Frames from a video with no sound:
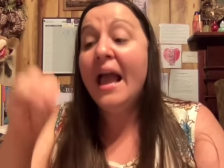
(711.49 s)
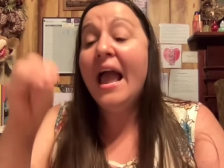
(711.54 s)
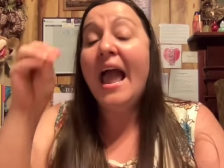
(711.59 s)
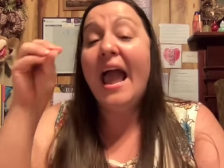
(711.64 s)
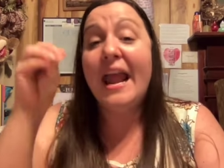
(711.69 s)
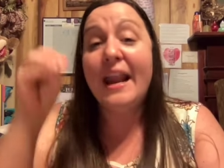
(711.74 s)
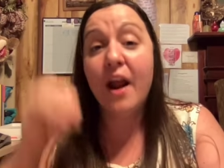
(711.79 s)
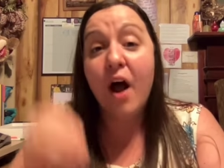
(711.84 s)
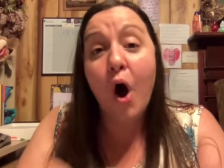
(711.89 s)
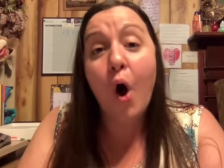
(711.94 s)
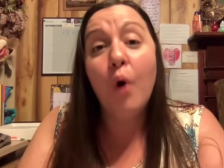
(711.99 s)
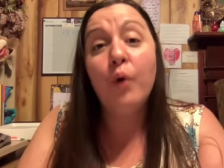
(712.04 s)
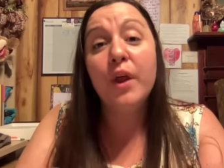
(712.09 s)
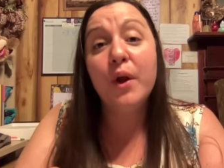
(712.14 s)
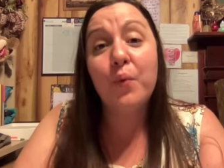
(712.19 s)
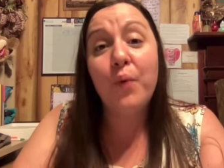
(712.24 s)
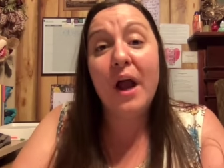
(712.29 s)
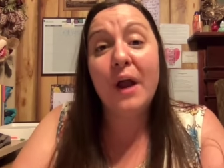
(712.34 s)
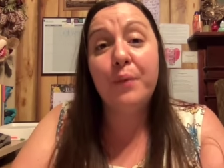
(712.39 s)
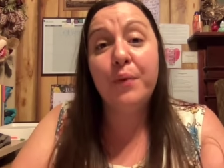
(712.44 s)
And the only
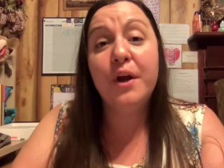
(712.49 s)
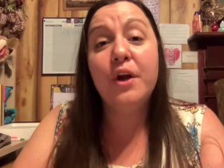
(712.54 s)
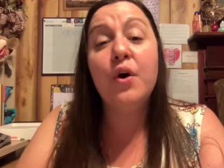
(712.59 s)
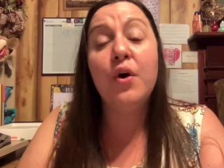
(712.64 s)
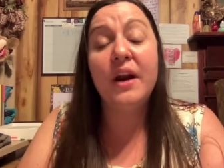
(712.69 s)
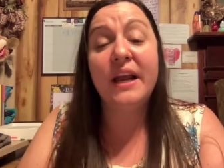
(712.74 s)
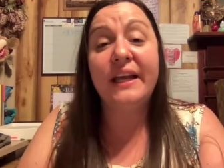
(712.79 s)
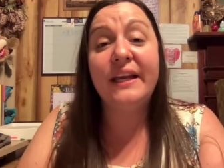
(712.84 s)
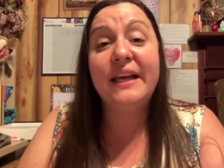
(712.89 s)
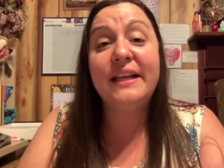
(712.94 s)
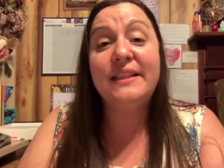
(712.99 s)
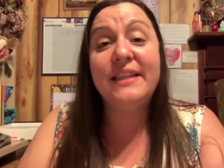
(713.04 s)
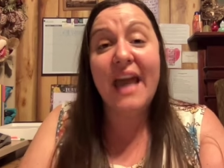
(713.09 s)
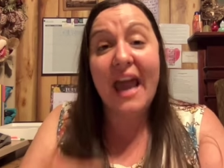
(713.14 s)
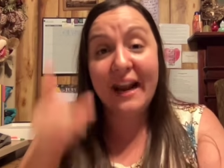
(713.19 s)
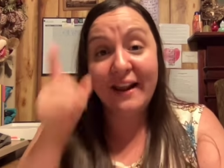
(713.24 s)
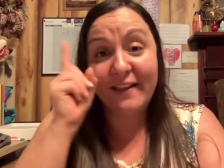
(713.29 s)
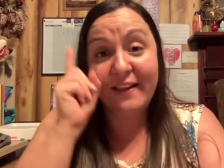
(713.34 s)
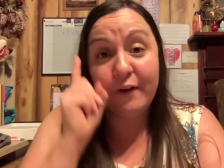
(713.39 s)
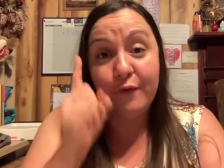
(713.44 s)
way we're going to get
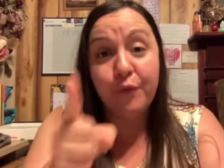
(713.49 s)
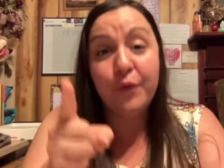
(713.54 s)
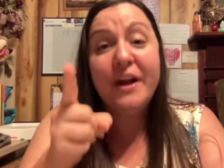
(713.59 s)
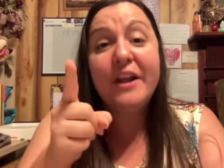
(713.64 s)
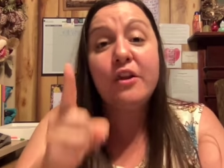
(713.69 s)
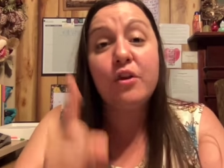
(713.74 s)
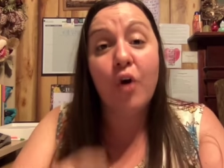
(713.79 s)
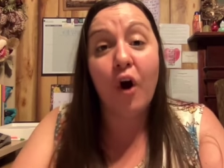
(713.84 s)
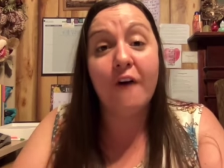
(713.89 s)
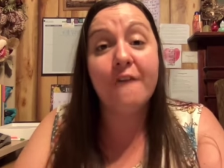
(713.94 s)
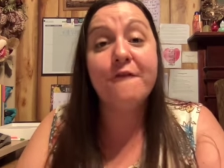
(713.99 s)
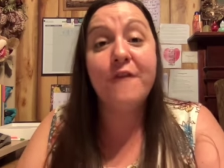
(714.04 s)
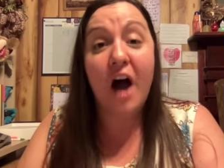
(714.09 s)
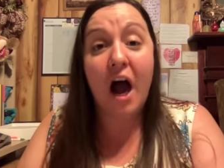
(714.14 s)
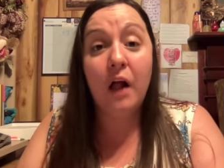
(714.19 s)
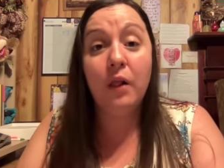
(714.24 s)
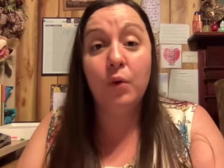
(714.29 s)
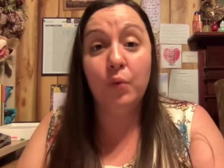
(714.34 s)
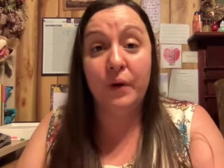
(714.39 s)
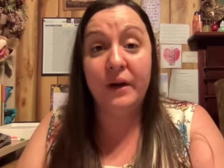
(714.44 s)
that is if we start
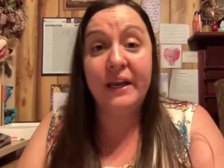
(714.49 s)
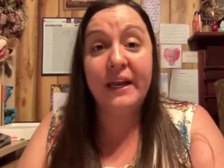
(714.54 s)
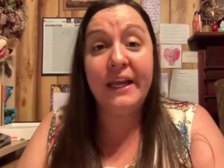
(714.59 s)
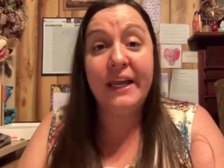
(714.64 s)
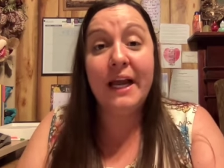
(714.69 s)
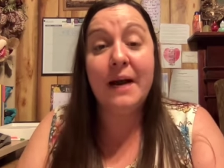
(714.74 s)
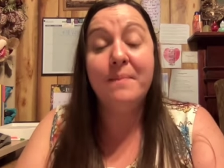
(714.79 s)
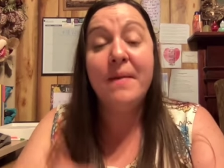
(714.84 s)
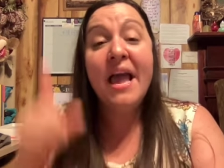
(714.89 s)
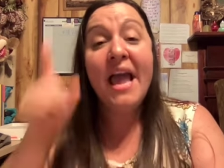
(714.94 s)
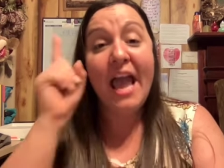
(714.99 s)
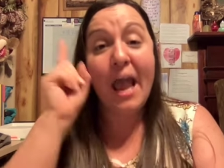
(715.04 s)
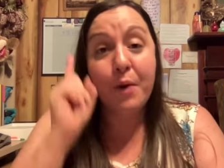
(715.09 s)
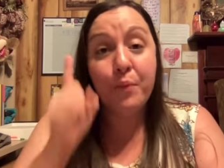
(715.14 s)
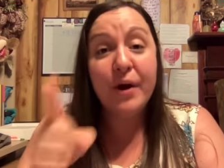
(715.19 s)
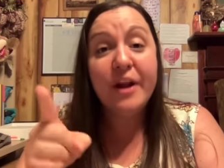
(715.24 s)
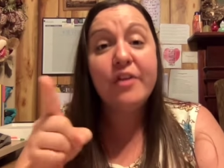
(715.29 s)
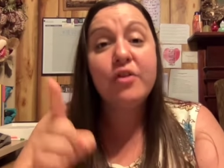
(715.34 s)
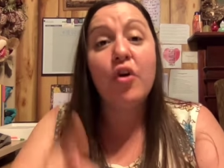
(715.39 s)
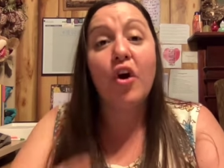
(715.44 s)
following him and
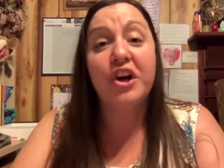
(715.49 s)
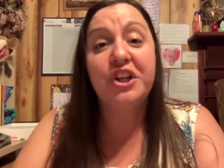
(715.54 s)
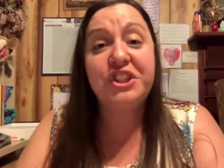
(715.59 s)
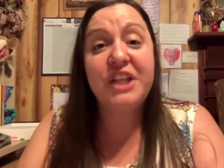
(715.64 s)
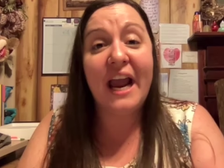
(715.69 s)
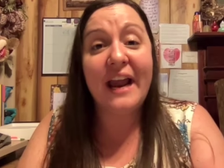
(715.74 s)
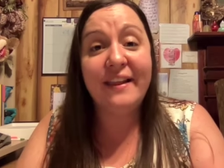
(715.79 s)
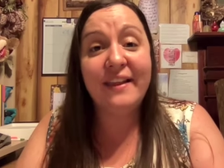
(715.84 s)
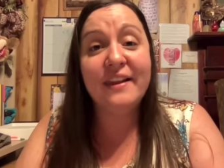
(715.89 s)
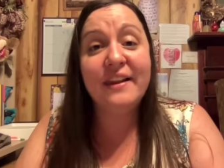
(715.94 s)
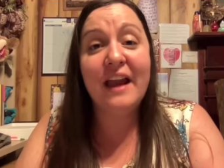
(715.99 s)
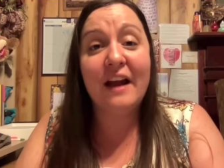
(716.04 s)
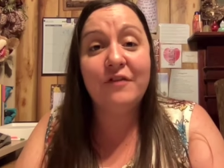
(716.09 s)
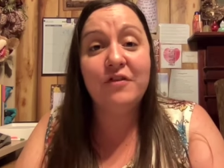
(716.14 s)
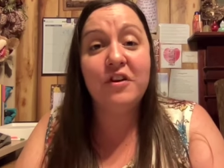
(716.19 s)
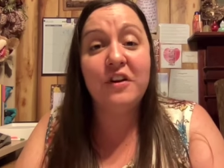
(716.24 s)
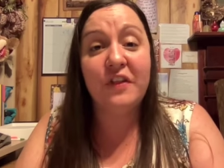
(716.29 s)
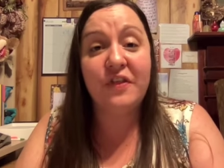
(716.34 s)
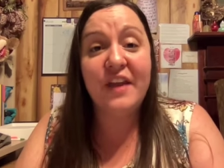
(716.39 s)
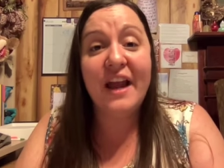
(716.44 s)
we start chasing after
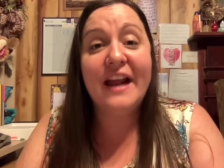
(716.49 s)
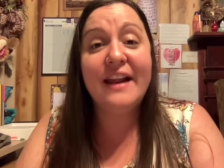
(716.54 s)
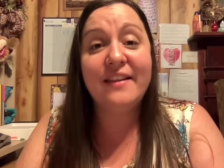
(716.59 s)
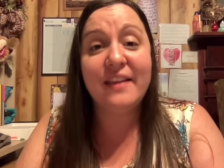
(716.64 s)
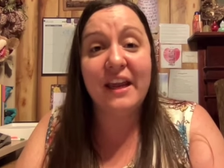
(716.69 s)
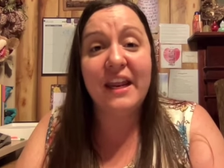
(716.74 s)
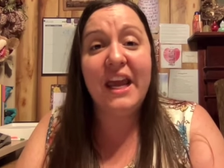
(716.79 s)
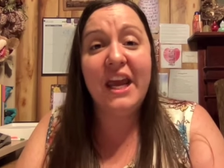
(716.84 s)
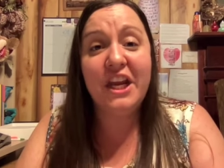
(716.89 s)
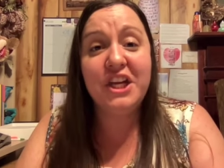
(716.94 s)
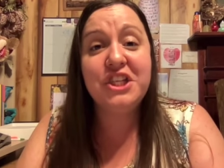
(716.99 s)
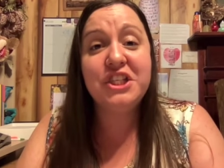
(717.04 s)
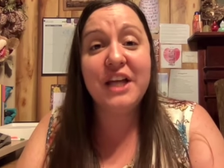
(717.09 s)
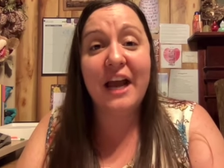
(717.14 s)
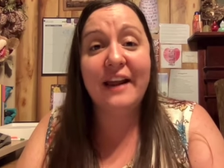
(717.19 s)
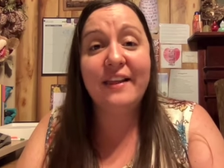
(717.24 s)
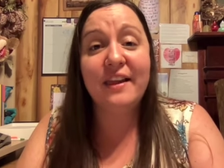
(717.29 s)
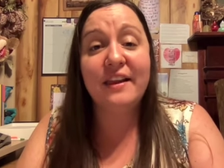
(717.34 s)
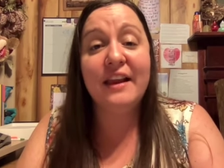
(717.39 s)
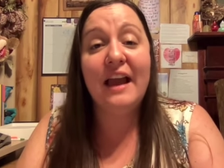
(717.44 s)
the things that he's
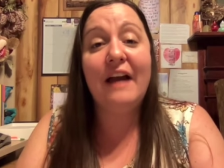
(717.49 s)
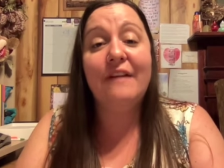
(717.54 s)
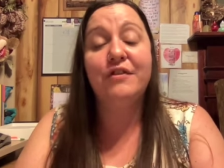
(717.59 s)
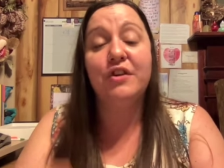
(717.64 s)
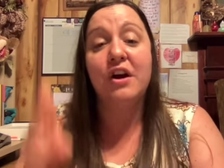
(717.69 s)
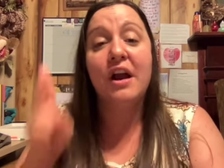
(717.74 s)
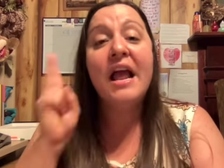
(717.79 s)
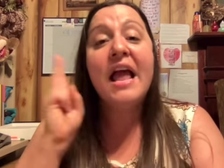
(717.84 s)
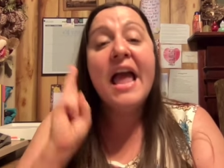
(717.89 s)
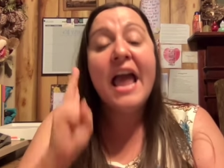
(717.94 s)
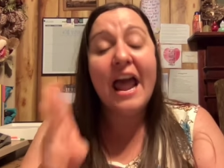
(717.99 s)
chasing after.